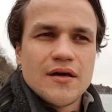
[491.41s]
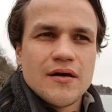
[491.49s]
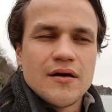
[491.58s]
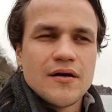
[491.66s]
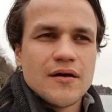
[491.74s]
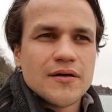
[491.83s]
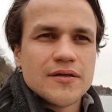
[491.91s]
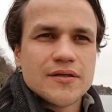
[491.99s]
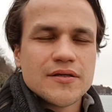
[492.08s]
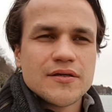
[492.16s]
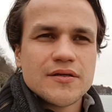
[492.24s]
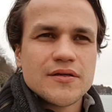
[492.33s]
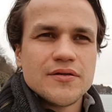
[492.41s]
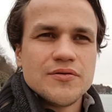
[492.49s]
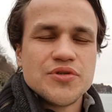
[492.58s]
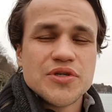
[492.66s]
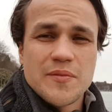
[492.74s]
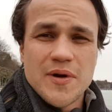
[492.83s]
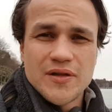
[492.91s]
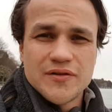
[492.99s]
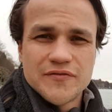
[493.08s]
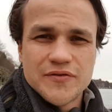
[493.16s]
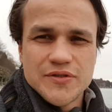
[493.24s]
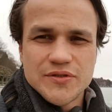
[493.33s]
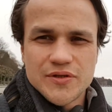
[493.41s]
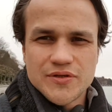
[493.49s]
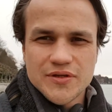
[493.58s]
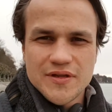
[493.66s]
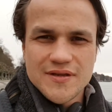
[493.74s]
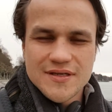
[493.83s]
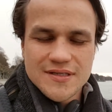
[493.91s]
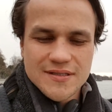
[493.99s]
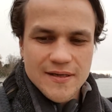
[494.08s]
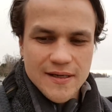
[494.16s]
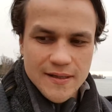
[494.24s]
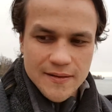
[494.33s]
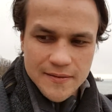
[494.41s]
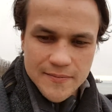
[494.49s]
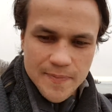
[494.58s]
a huge amount of research on this, and